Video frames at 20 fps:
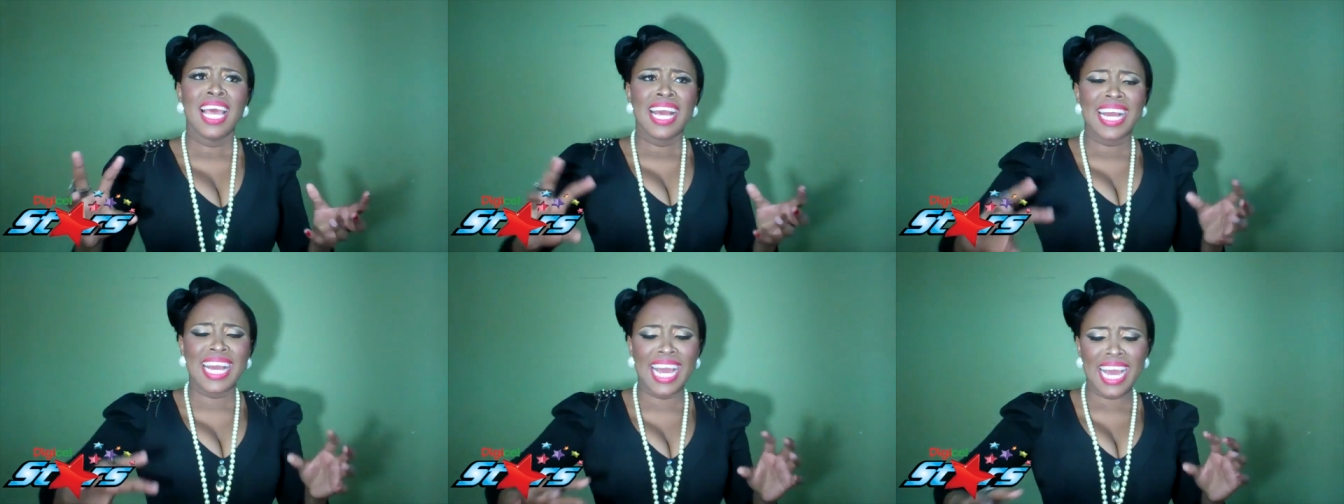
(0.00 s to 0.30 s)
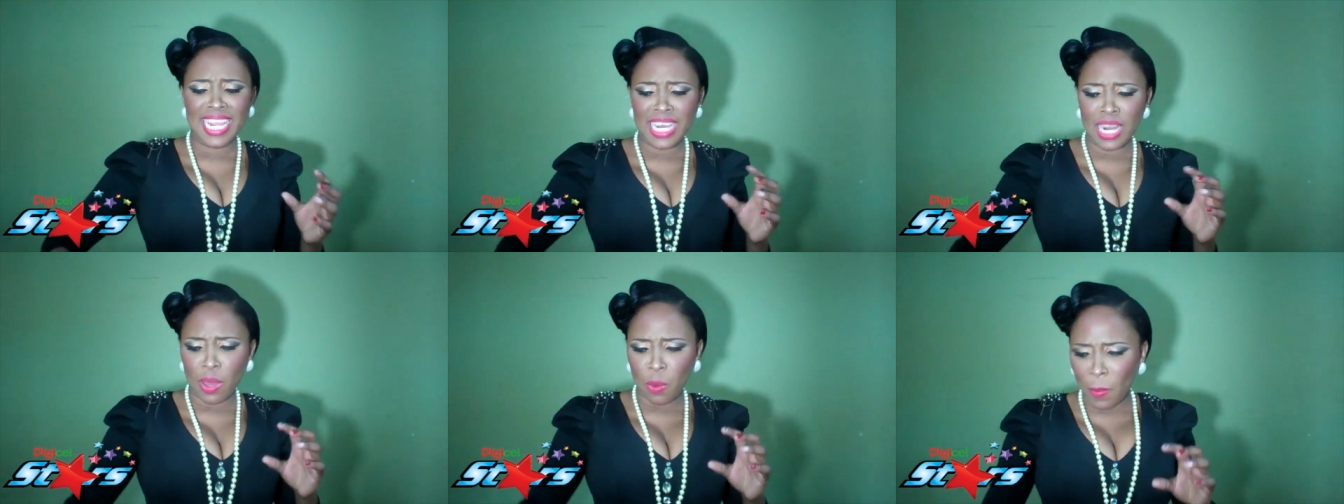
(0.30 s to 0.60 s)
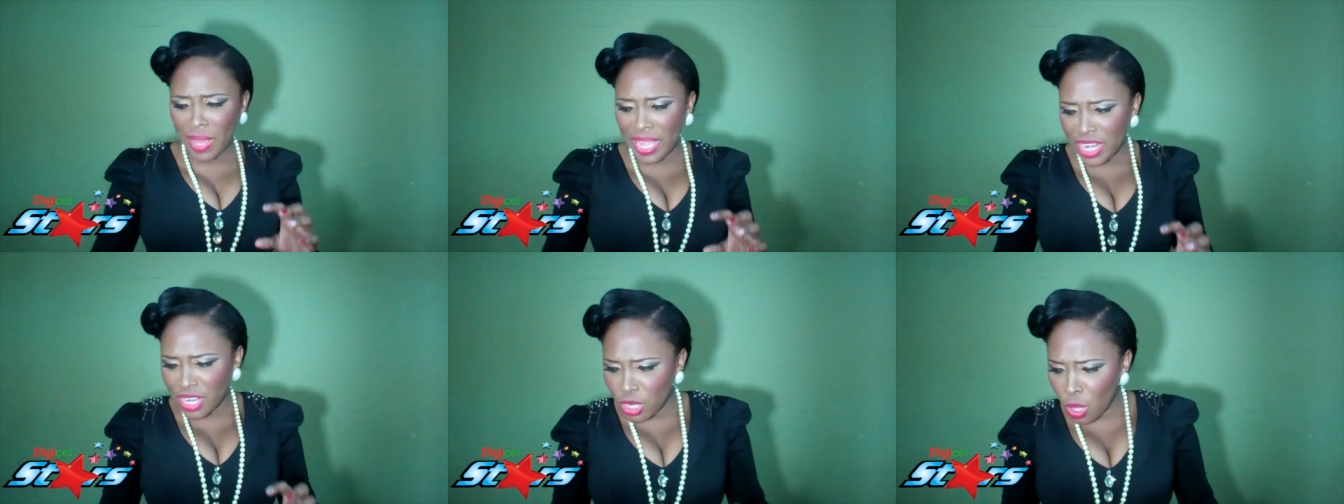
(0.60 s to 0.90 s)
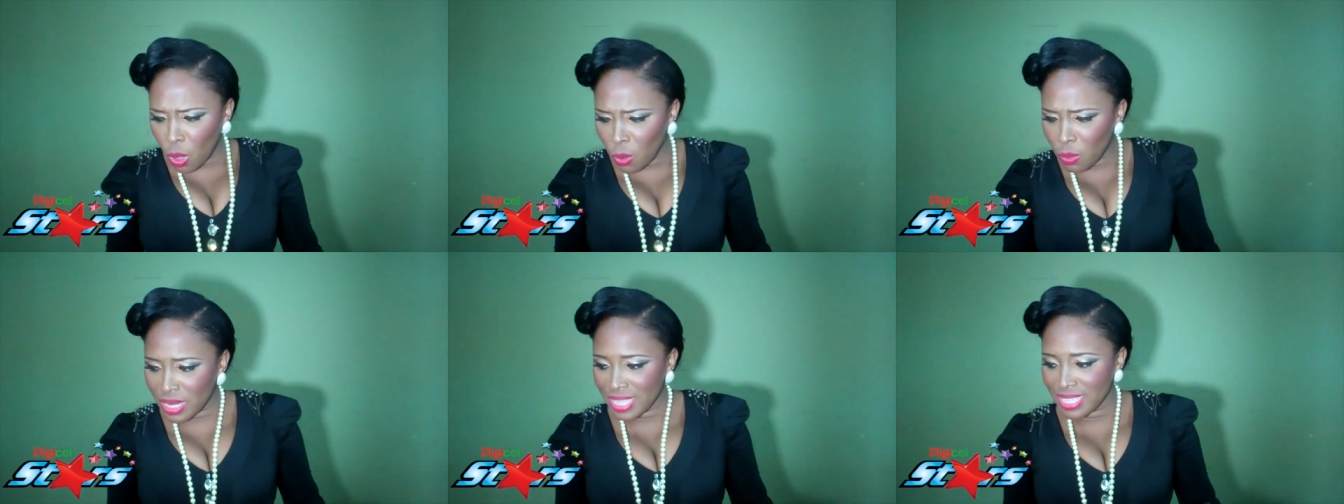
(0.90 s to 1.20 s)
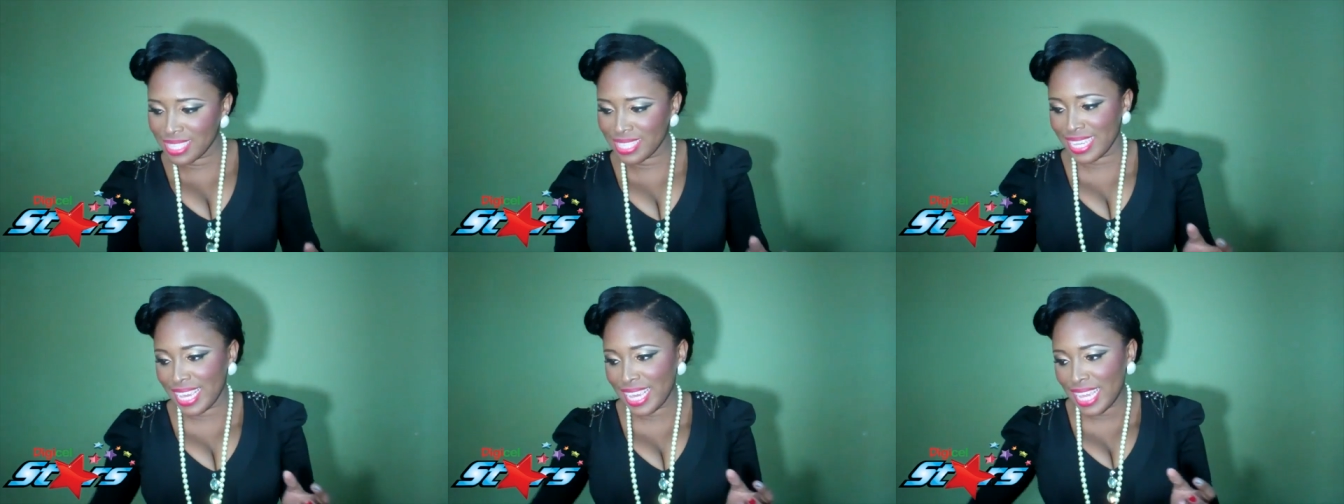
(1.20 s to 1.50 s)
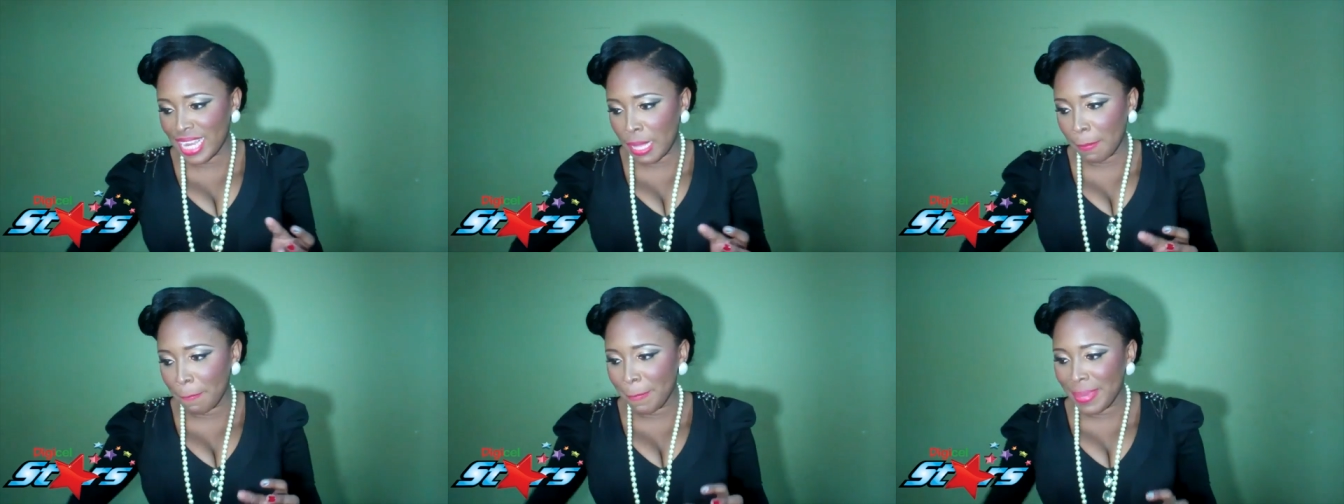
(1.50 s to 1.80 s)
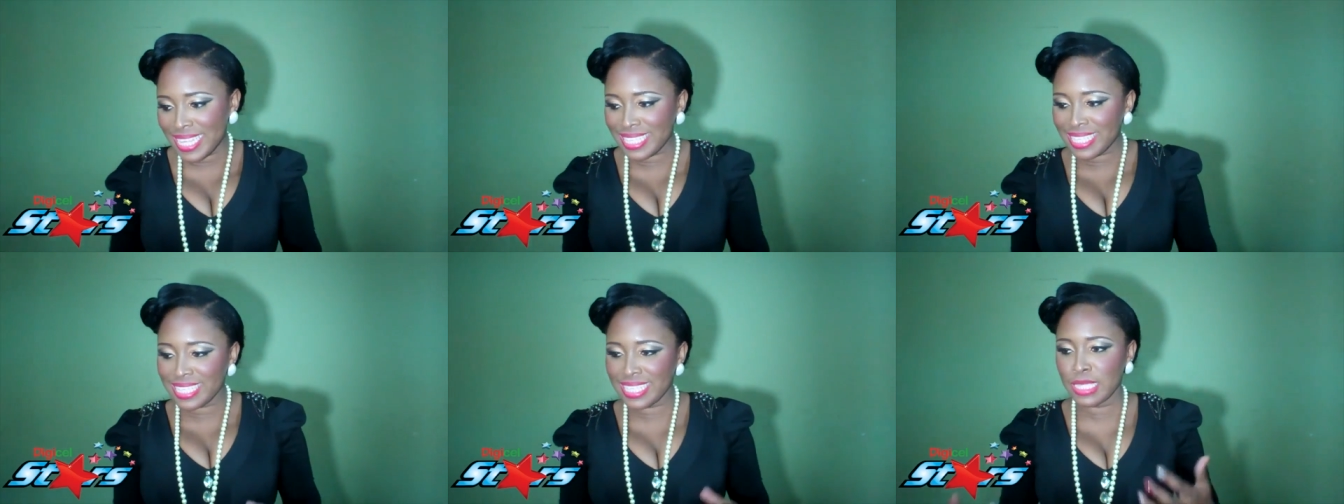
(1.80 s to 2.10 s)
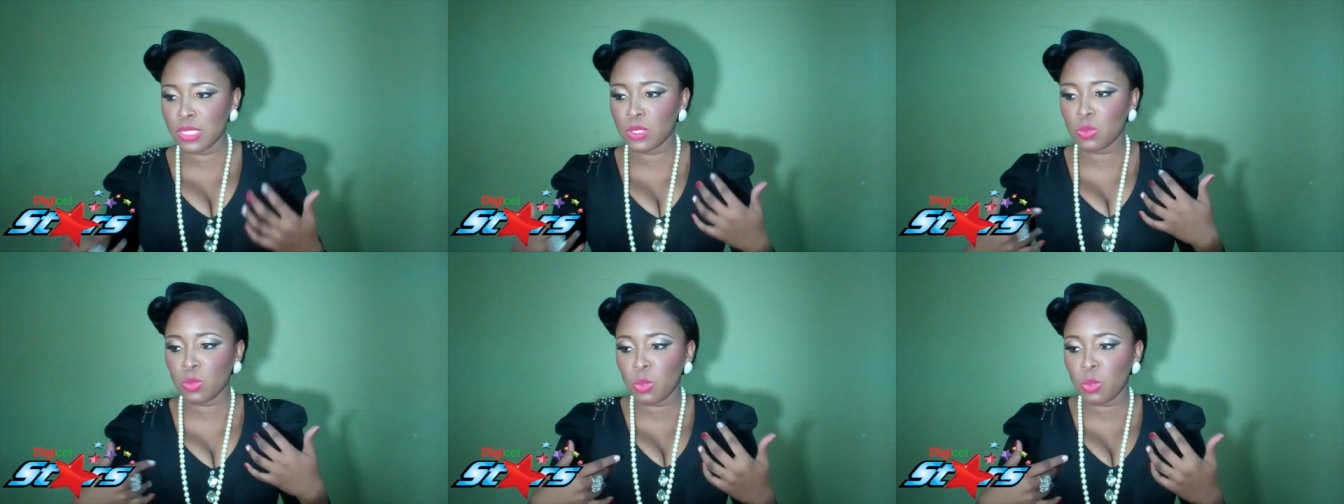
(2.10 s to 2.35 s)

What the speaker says: kind of went down the scale a bit since